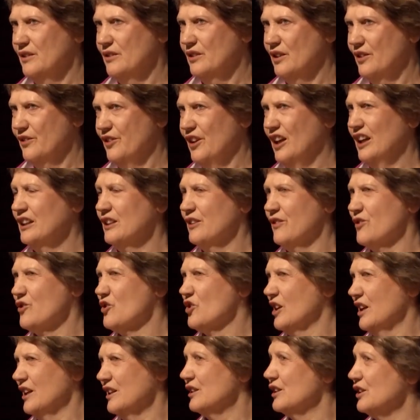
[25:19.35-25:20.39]
to that of,
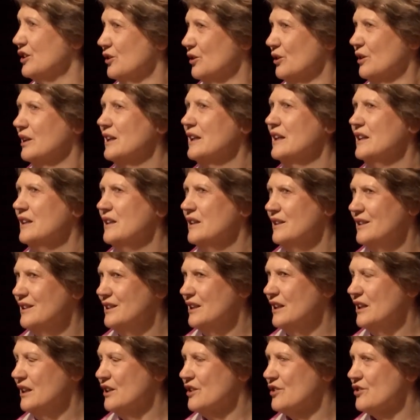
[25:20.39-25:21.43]
say, the early
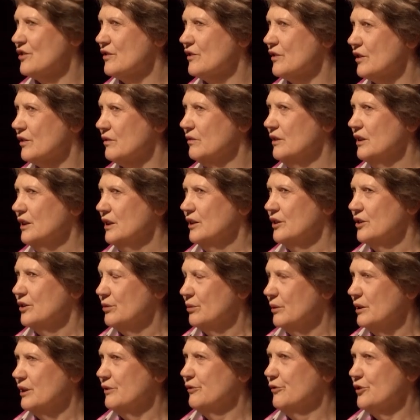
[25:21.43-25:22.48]
years of the
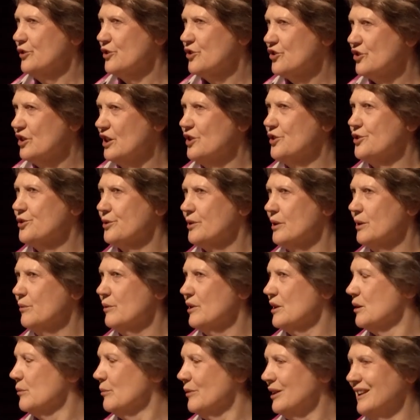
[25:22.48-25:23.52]
21st century
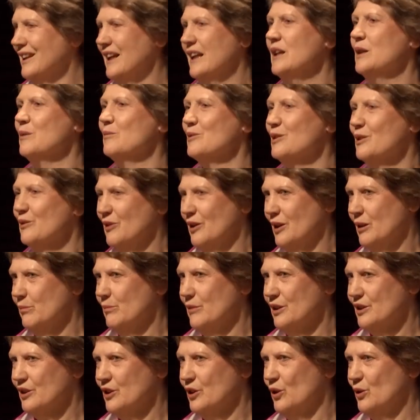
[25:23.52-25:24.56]
when the Millennium
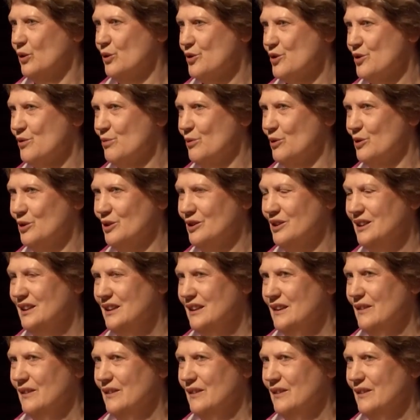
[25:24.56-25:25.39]
Development Goals were